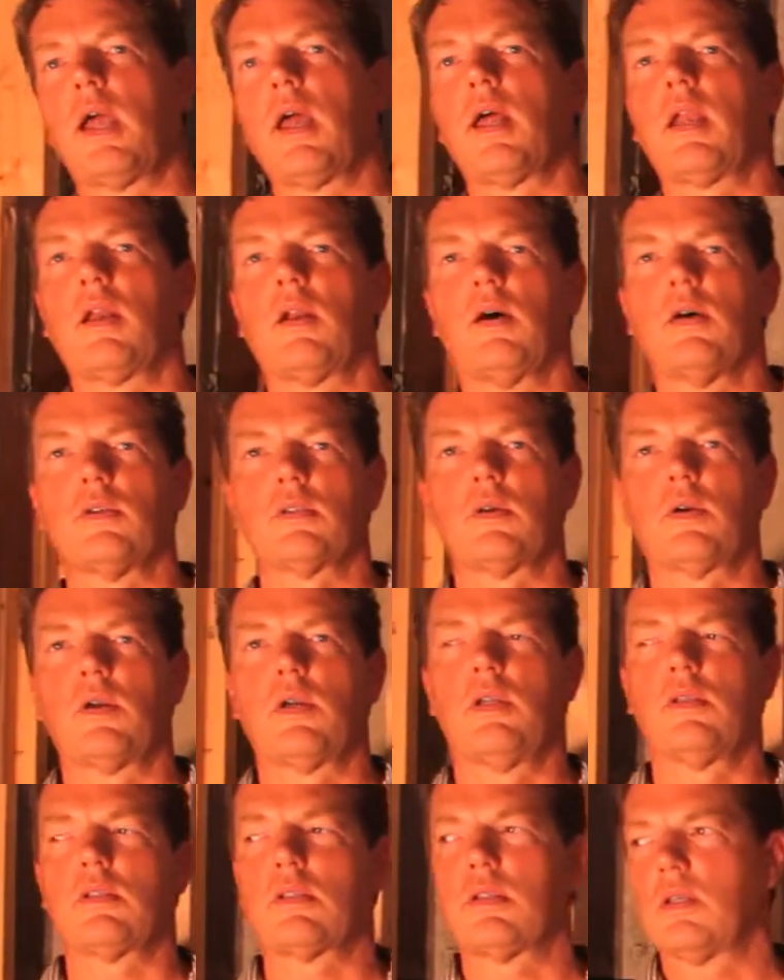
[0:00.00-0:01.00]
and it also
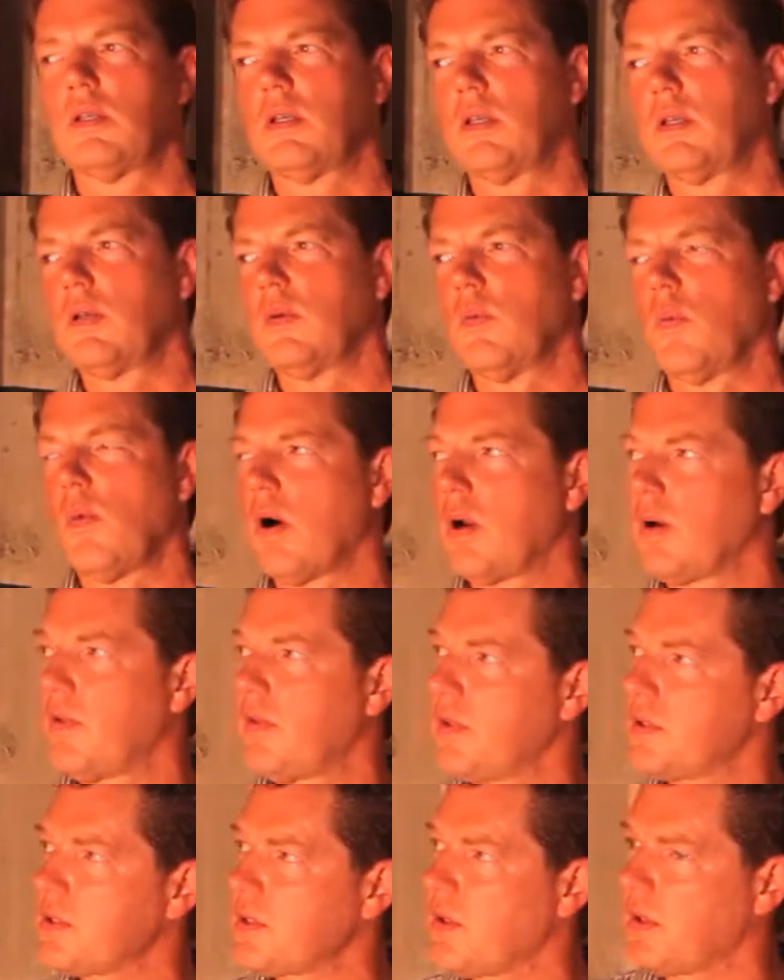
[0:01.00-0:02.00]
heats the water
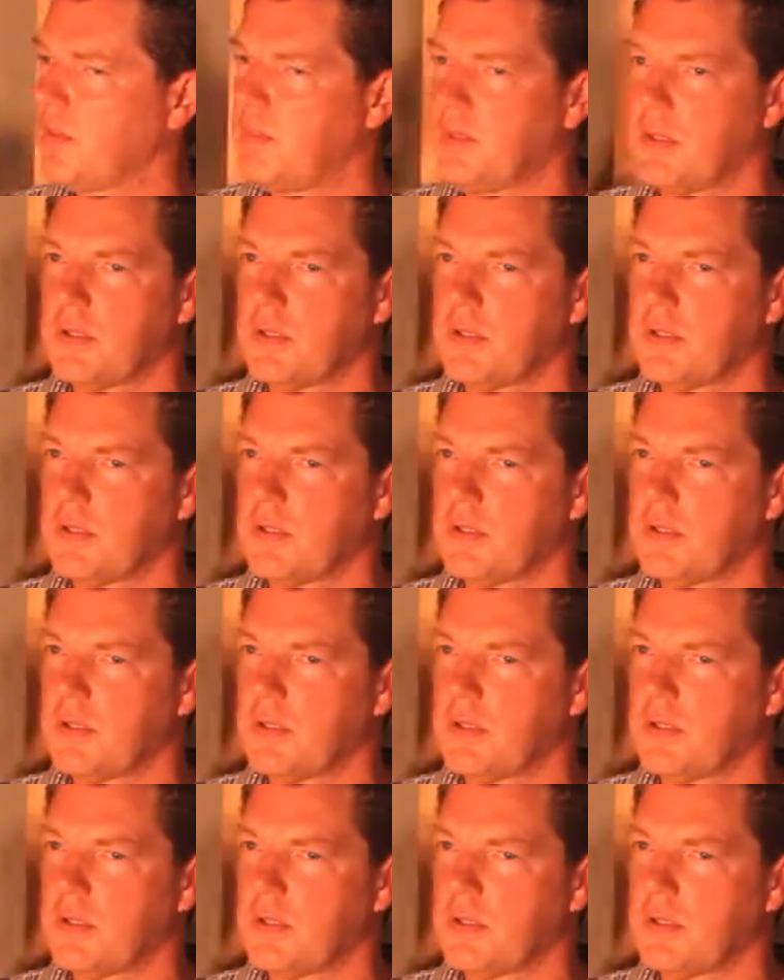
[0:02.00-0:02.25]
that's going to be